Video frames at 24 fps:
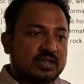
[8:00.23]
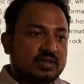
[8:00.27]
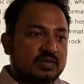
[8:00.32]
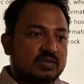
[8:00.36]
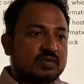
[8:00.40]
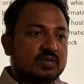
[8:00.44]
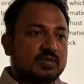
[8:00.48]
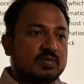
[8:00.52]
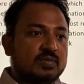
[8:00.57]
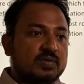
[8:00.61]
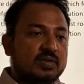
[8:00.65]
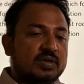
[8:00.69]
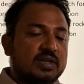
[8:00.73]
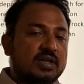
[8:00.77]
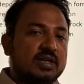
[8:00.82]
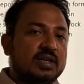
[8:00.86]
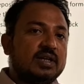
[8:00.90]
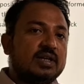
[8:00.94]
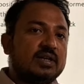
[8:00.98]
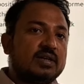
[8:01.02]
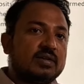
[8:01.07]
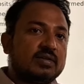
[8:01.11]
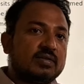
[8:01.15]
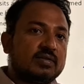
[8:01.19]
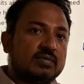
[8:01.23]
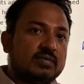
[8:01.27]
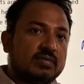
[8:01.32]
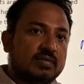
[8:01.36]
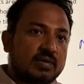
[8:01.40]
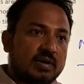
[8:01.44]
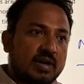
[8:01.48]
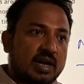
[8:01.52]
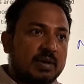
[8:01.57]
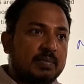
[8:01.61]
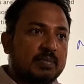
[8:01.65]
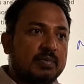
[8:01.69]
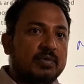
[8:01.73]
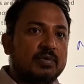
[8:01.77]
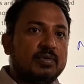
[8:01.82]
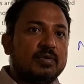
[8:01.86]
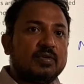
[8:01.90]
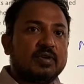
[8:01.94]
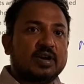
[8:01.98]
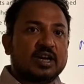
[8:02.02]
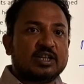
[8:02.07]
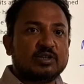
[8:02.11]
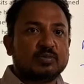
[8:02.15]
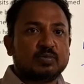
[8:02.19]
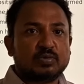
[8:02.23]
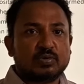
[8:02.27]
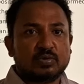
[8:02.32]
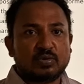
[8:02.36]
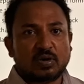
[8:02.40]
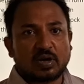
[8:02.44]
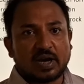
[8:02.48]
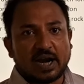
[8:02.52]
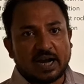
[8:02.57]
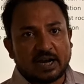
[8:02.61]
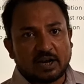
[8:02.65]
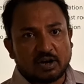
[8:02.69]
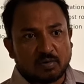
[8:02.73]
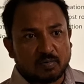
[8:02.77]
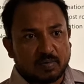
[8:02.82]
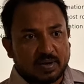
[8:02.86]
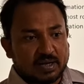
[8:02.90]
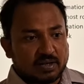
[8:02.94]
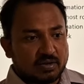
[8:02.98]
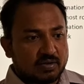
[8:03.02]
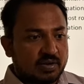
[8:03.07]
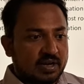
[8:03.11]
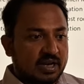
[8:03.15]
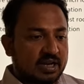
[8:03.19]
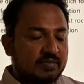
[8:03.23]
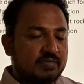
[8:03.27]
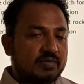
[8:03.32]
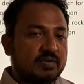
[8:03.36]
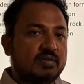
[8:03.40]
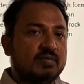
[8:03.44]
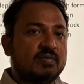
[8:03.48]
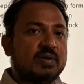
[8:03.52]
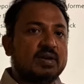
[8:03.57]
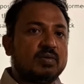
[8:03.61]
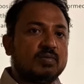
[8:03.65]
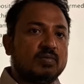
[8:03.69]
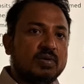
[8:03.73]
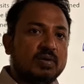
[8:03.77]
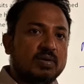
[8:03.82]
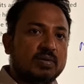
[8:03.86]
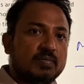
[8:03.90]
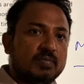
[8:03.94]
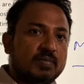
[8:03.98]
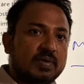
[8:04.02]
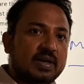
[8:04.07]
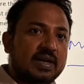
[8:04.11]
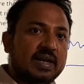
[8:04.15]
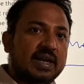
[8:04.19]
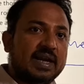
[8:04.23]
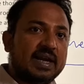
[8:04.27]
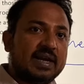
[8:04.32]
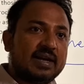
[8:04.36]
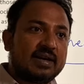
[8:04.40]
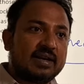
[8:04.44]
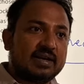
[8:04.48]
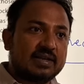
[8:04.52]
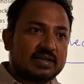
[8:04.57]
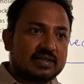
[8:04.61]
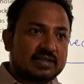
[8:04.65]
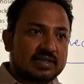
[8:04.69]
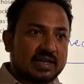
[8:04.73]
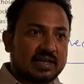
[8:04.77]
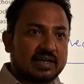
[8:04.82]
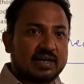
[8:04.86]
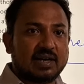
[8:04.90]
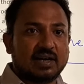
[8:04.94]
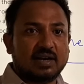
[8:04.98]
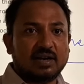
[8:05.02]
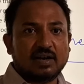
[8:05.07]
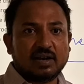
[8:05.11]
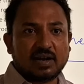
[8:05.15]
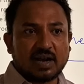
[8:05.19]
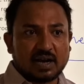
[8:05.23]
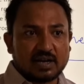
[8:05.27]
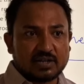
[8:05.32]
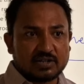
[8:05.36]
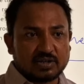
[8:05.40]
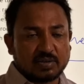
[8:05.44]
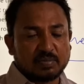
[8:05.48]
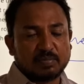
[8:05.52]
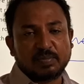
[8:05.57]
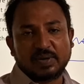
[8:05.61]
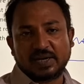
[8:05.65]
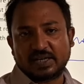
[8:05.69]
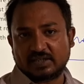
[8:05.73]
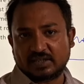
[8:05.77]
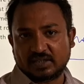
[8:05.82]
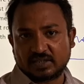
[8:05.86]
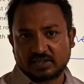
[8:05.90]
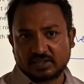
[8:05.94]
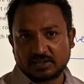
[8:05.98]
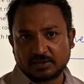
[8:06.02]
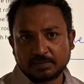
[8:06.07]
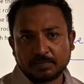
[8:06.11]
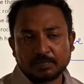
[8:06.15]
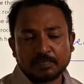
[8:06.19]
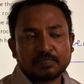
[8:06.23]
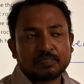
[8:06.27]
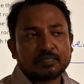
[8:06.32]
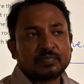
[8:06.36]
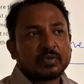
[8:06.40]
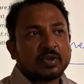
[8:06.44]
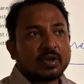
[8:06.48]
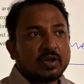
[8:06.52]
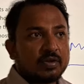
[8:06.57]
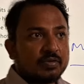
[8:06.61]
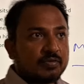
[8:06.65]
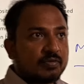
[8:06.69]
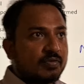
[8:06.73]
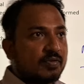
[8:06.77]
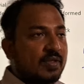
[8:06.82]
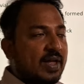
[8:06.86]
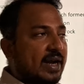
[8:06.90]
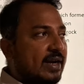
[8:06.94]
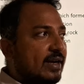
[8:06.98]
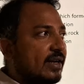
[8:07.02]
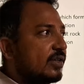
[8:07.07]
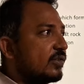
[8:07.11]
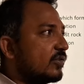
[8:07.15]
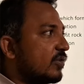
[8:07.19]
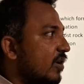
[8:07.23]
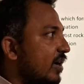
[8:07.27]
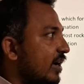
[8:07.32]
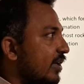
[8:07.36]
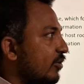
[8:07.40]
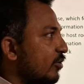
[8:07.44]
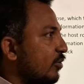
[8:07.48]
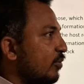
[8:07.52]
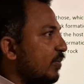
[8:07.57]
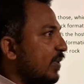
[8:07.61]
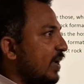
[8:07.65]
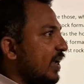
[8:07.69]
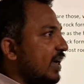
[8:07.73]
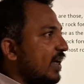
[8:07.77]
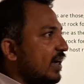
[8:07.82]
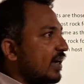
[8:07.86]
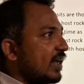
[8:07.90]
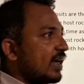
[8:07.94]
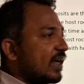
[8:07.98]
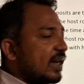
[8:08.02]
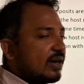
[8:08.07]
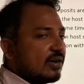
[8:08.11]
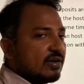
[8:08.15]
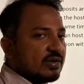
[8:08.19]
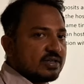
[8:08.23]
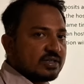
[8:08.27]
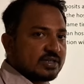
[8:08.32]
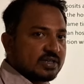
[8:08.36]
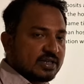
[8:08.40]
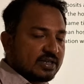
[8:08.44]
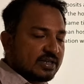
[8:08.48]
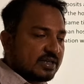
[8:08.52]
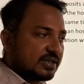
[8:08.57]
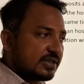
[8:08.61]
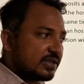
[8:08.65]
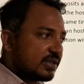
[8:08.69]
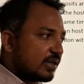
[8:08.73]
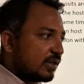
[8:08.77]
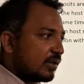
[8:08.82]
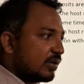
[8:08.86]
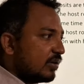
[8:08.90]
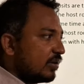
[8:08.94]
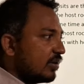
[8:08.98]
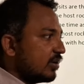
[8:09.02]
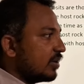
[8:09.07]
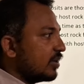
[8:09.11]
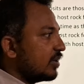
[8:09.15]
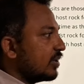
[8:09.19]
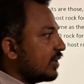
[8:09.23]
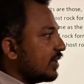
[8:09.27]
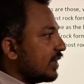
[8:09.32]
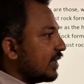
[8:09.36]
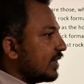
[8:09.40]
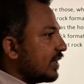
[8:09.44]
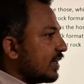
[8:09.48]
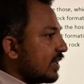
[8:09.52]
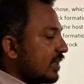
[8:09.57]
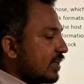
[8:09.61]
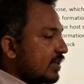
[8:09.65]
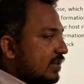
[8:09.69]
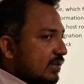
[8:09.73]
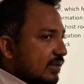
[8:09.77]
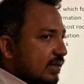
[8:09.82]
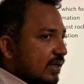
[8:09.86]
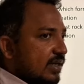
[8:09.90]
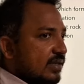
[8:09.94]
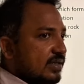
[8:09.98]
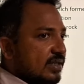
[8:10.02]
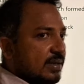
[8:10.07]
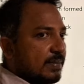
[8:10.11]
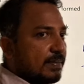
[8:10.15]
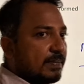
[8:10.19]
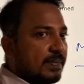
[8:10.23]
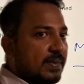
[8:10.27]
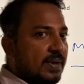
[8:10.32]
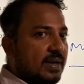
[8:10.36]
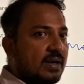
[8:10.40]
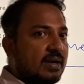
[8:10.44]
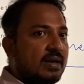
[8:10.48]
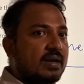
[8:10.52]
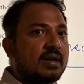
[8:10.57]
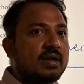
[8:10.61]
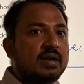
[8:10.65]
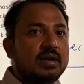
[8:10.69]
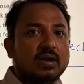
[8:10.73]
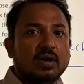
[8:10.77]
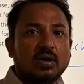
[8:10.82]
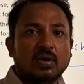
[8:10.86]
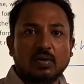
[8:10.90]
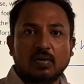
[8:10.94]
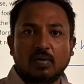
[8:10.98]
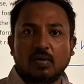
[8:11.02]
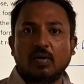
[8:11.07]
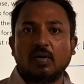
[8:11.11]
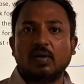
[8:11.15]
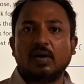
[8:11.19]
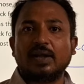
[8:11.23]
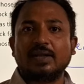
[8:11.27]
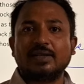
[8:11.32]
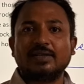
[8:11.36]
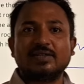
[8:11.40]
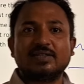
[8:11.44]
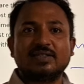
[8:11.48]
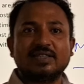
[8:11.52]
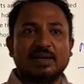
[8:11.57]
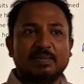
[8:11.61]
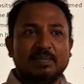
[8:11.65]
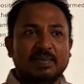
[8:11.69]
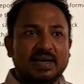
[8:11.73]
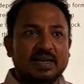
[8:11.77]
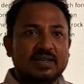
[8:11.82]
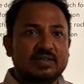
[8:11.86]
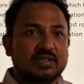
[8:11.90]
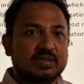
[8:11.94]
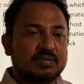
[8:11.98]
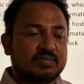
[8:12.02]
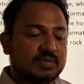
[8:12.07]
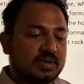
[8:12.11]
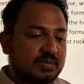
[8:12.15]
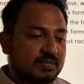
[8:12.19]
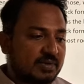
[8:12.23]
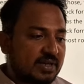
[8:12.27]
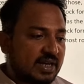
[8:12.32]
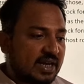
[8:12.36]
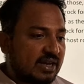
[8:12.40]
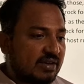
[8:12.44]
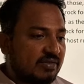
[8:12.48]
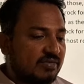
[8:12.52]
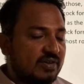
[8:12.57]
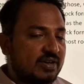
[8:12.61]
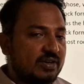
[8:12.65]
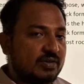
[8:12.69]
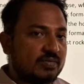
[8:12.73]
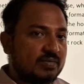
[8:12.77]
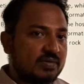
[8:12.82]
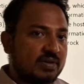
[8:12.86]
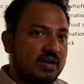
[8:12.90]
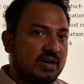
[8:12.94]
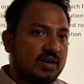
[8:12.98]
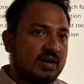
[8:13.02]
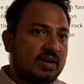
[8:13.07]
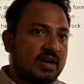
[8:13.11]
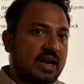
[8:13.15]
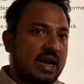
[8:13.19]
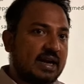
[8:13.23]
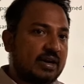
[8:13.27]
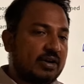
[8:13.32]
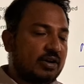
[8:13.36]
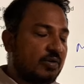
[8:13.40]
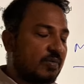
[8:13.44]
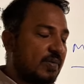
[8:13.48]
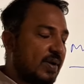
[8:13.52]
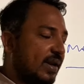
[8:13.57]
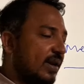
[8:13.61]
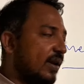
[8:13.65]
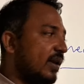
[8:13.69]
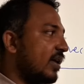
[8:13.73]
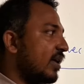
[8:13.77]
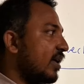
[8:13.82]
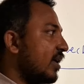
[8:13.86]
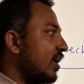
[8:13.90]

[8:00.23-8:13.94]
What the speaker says: it is only able to transport the lighter one, the heavier one will get settled at some places. So that is called as a mechanical concentration. It is simple called as the separation from the heavy to the lighter one.